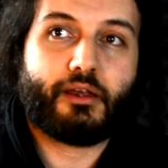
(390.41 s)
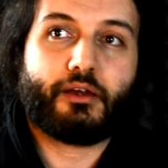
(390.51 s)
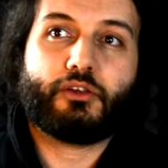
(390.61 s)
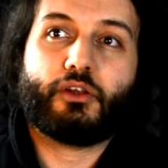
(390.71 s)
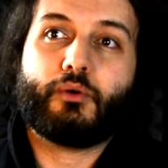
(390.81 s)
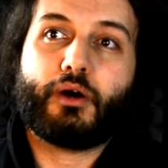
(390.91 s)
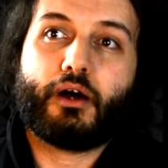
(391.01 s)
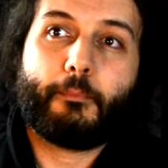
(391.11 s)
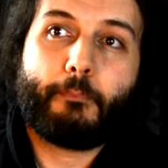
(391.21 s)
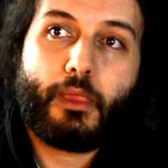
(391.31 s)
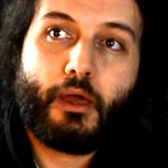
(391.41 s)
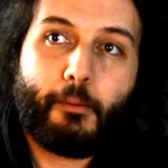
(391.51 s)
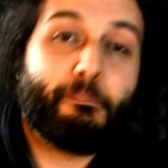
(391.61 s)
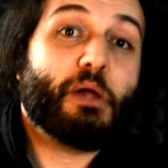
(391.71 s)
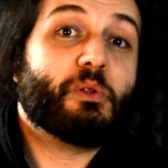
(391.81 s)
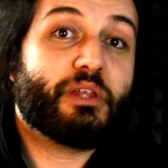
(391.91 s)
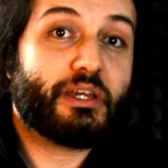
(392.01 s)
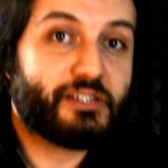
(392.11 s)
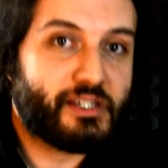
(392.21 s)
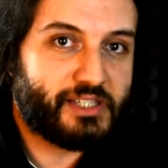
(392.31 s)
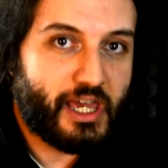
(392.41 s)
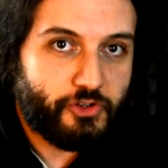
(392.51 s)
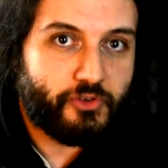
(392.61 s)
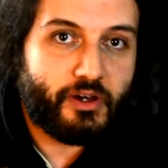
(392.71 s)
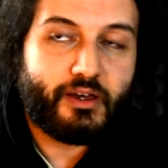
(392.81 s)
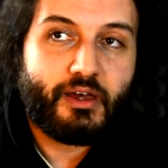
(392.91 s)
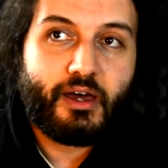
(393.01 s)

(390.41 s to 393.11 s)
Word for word: and you know, um, buildings, etc.